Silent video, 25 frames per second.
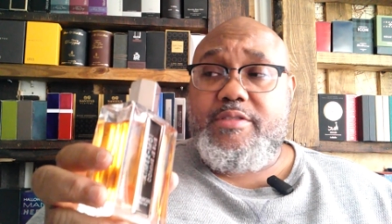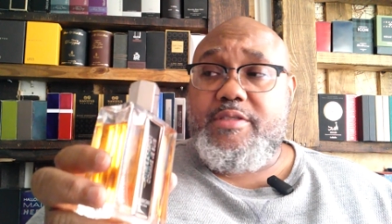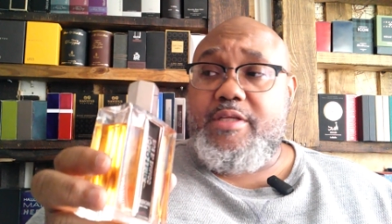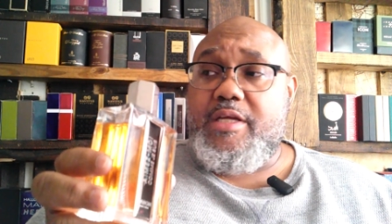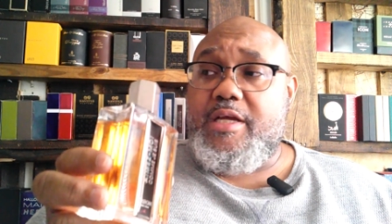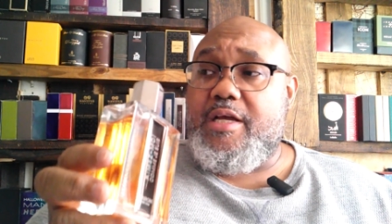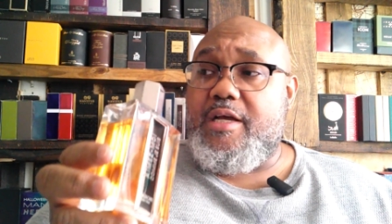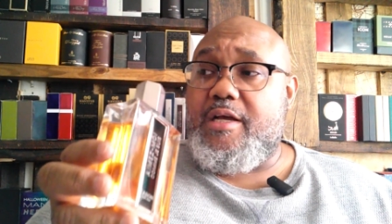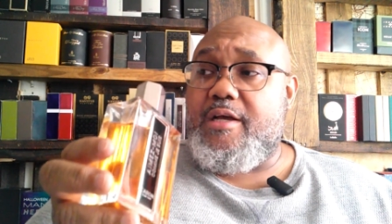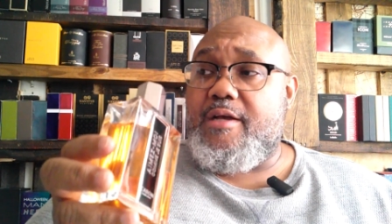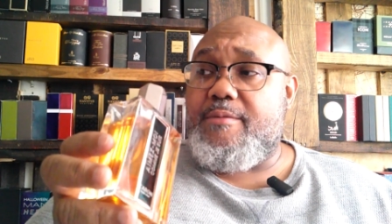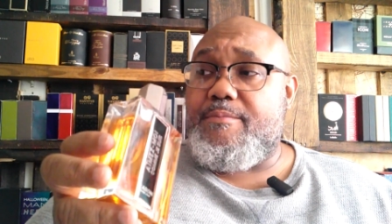
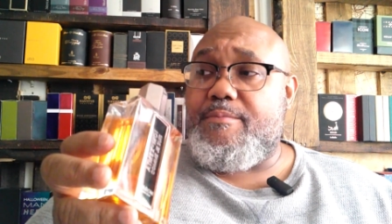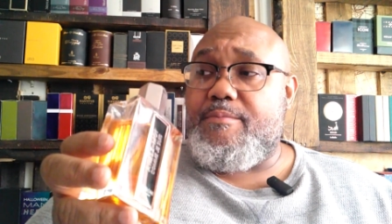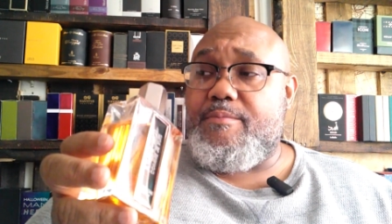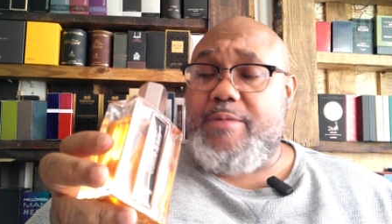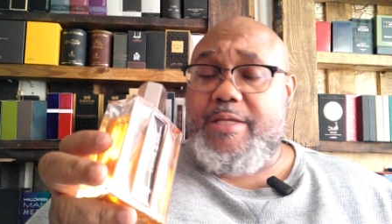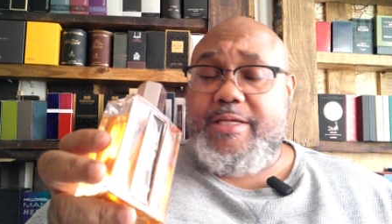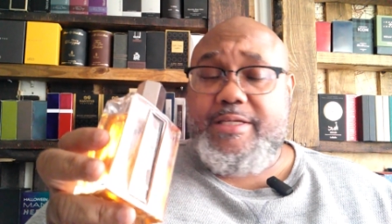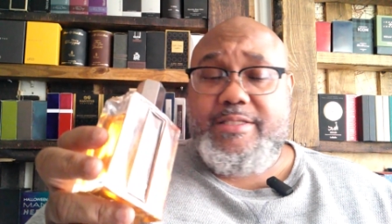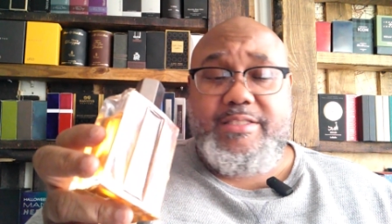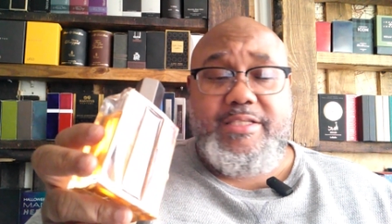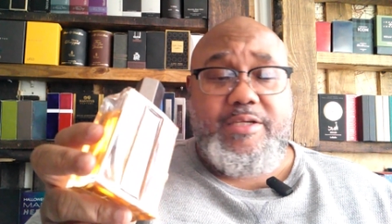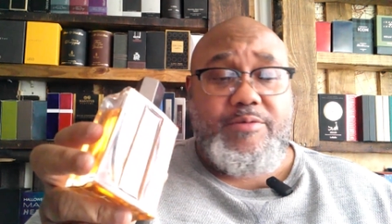Um, like I
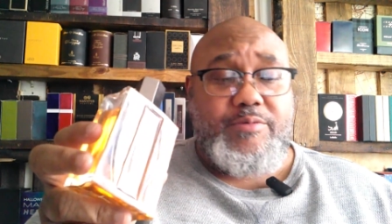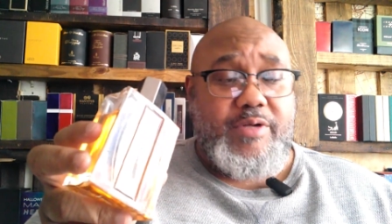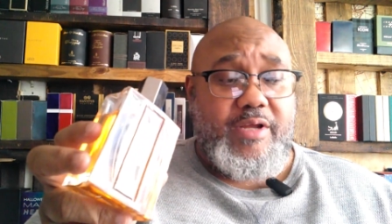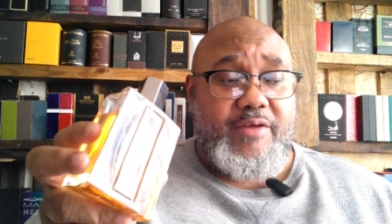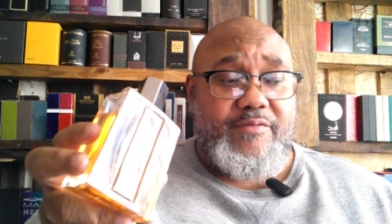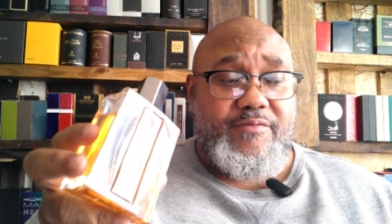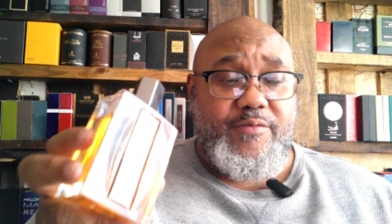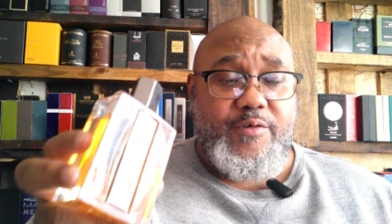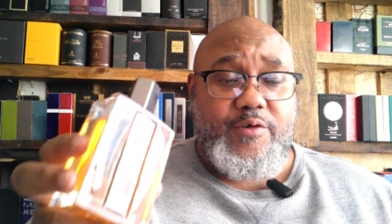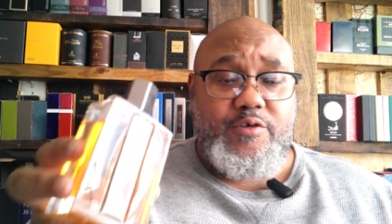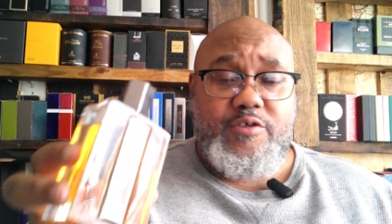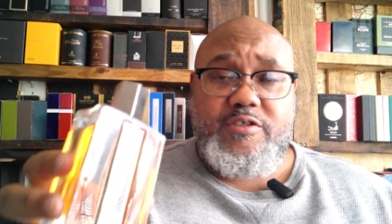said, when I
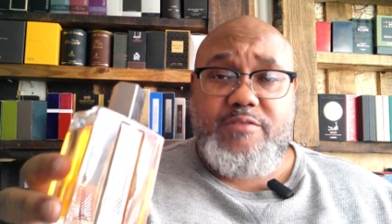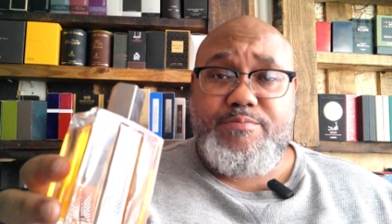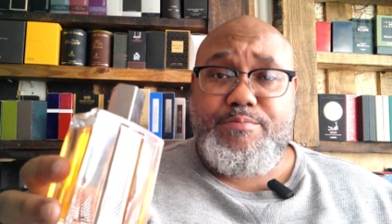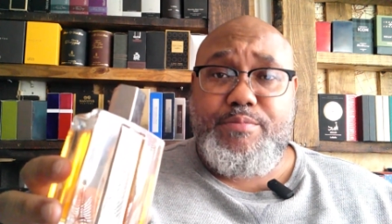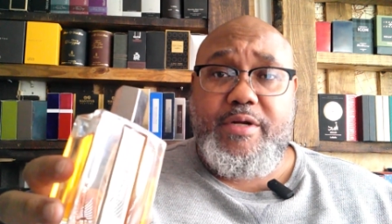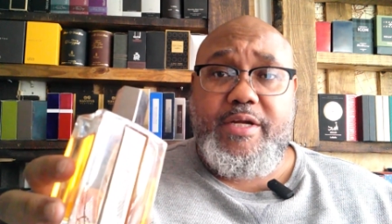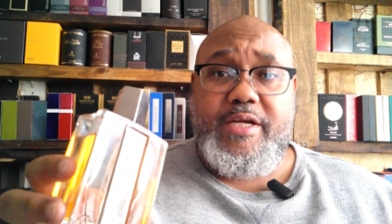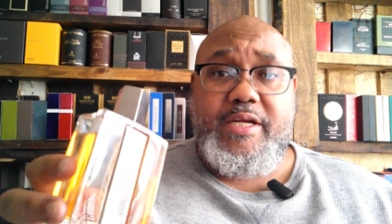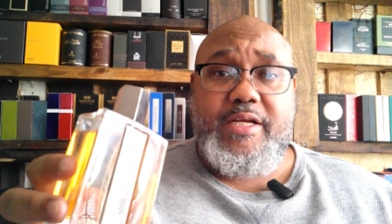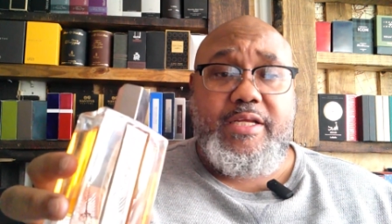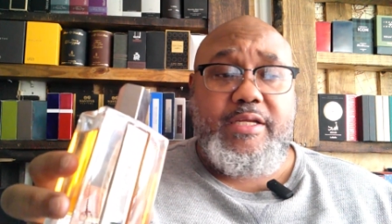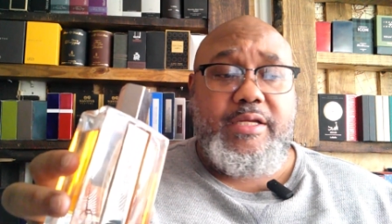first sprayed
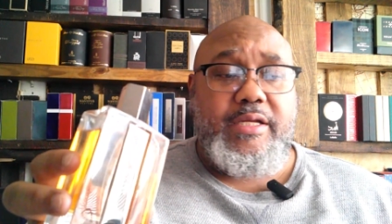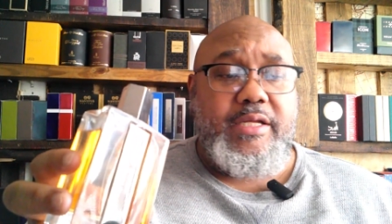it,